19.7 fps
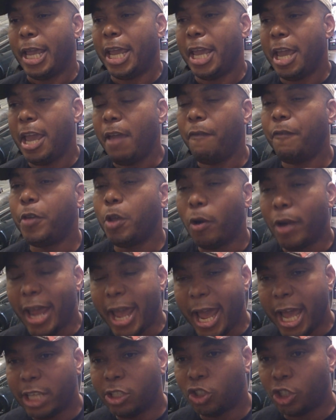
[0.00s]
if your
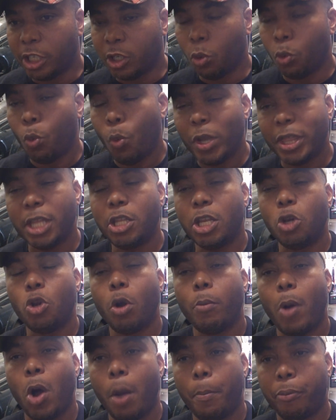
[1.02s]
engine within the
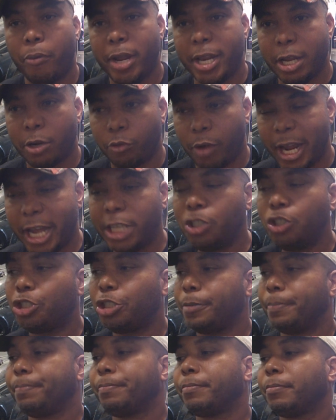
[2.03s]
normal operating
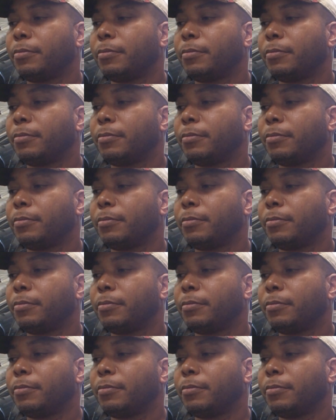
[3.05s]
range,